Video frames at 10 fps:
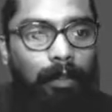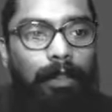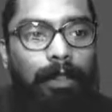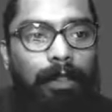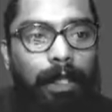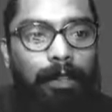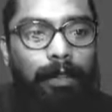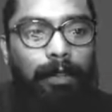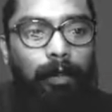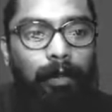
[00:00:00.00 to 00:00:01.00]
This is a
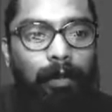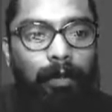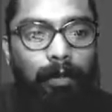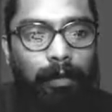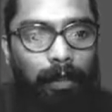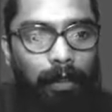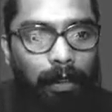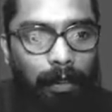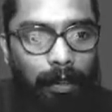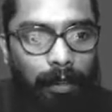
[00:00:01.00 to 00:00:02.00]
selection tool. This is
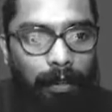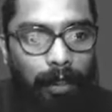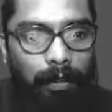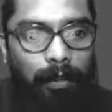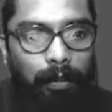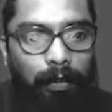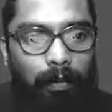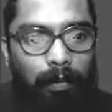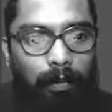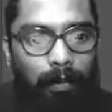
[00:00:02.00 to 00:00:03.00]
a direct selection
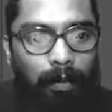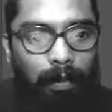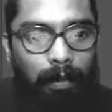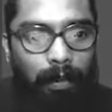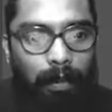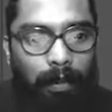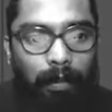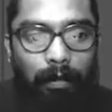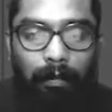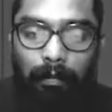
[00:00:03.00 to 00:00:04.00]
tool. This is a
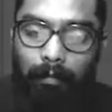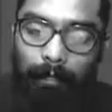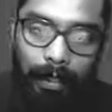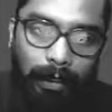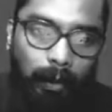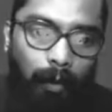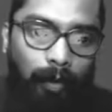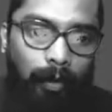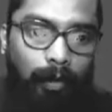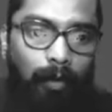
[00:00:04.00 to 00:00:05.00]
magic
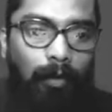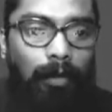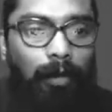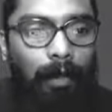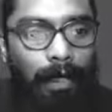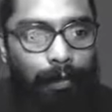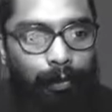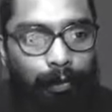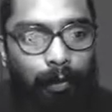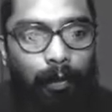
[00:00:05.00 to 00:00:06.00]
wand tool,
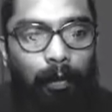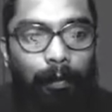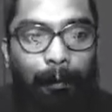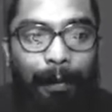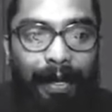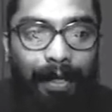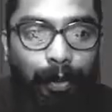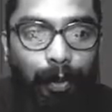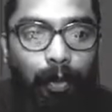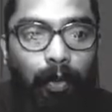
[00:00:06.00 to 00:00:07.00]
lasso tool,
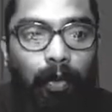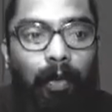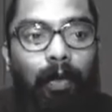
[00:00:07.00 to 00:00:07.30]
paint tool,